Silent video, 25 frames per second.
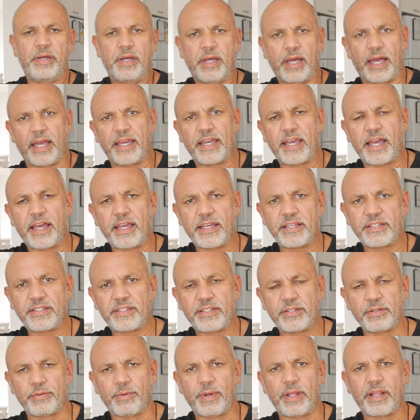Hi
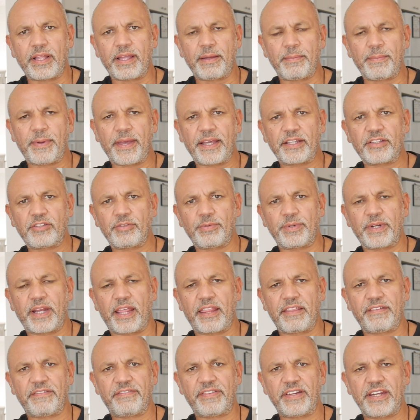guys, welcome back to
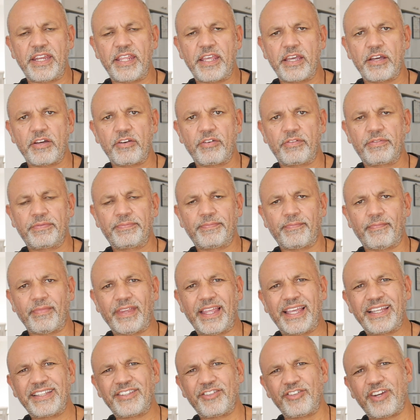another video.
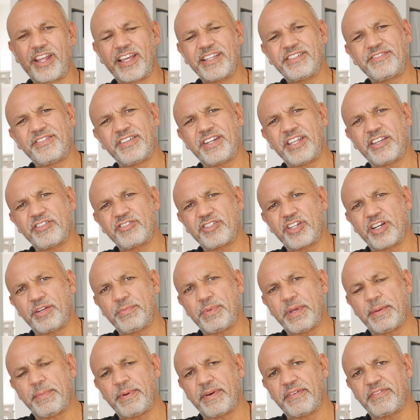Today's video is going to
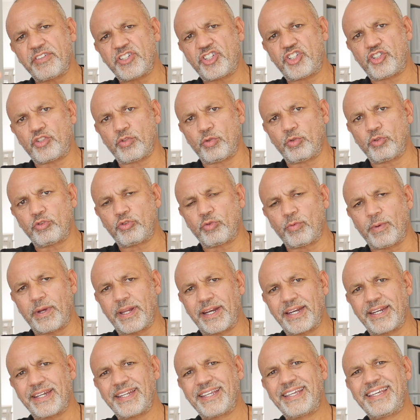be a bit of a short
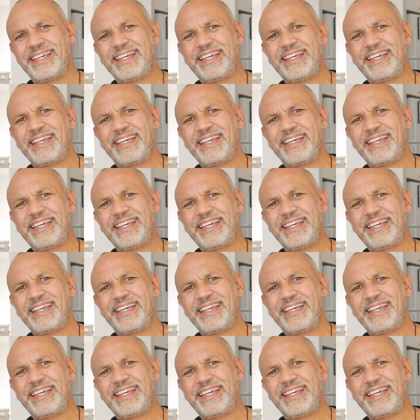one.